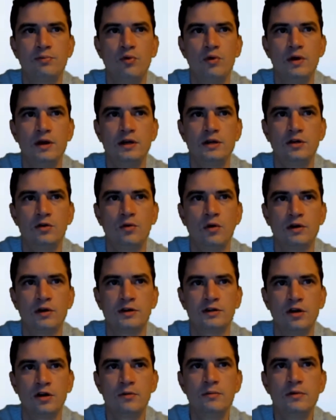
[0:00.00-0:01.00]
point you are
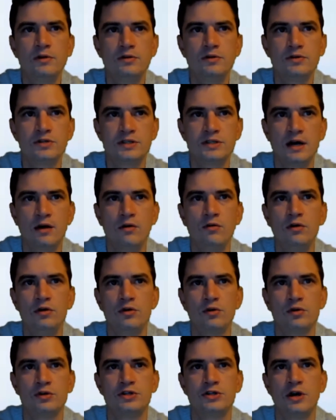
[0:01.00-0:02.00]
determined to sell
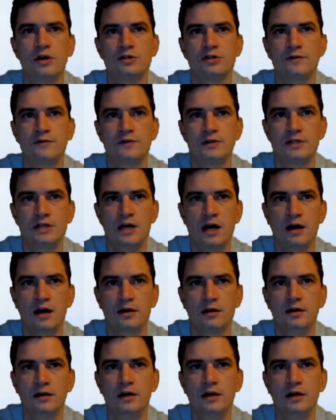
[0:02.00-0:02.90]
your shares of the stock.